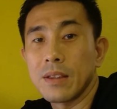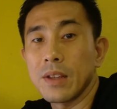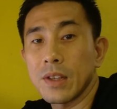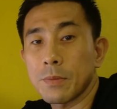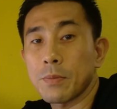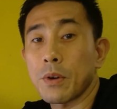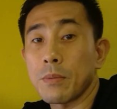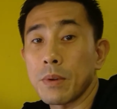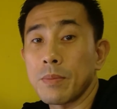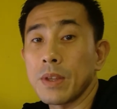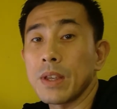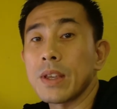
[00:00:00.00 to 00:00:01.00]
This
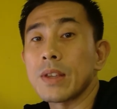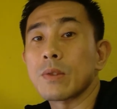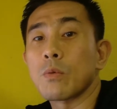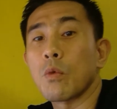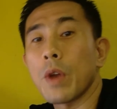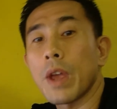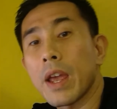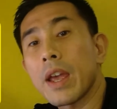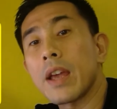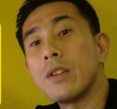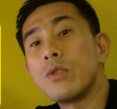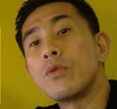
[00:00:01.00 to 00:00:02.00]
probably is
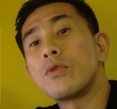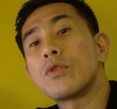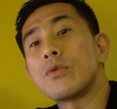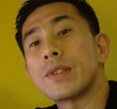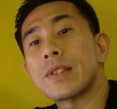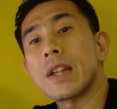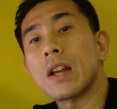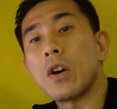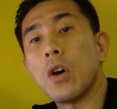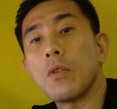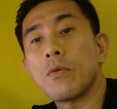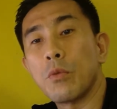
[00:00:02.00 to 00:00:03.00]
where you should start
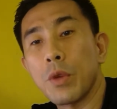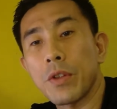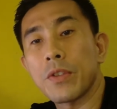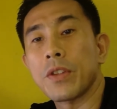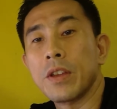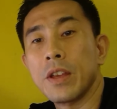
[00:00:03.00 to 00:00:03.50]
off with.